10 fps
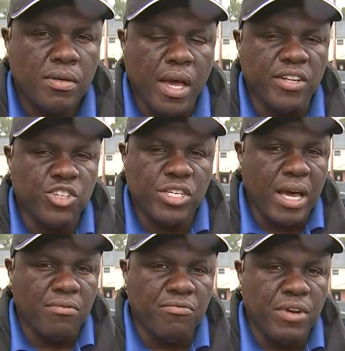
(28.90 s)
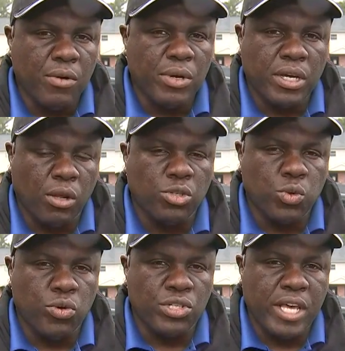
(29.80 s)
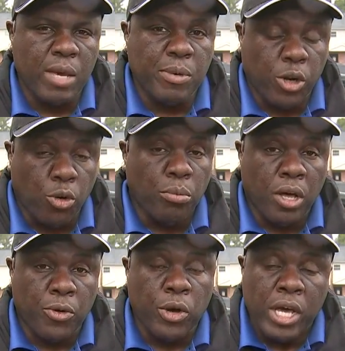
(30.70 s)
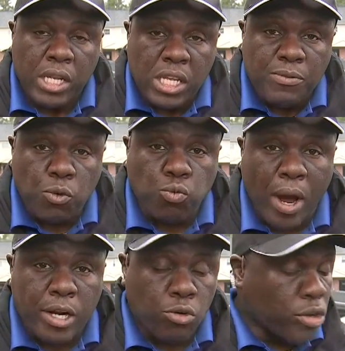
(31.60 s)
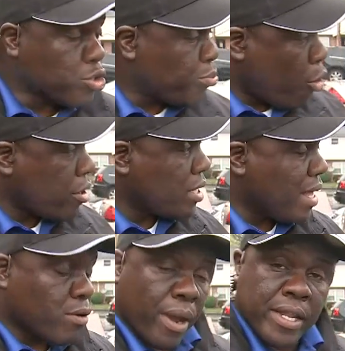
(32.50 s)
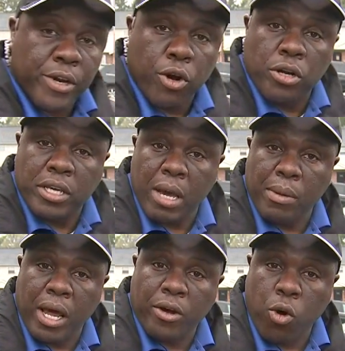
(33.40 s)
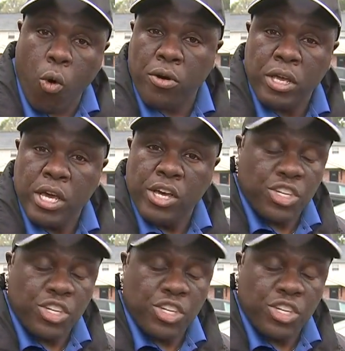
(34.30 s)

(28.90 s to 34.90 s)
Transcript: Yeah, and she got very close to escaping. Her mother lives right across the parking lot right here on Camelot Court.